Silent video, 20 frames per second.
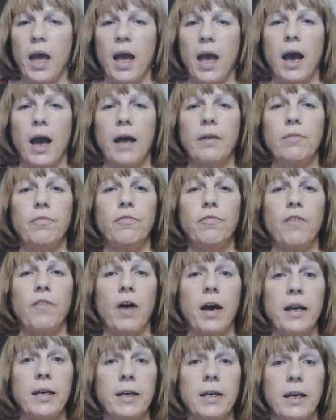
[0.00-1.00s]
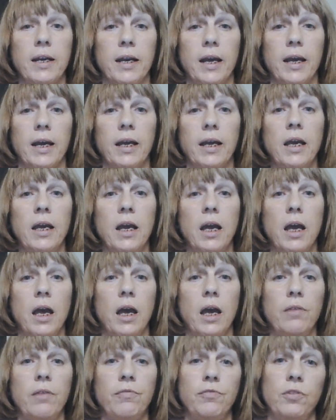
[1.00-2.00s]
And finally,
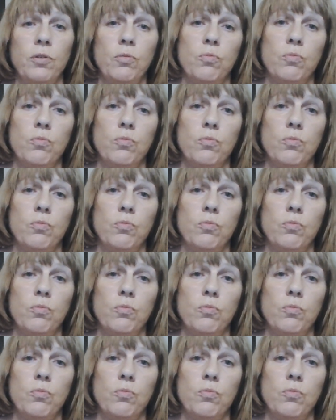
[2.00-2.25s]
if you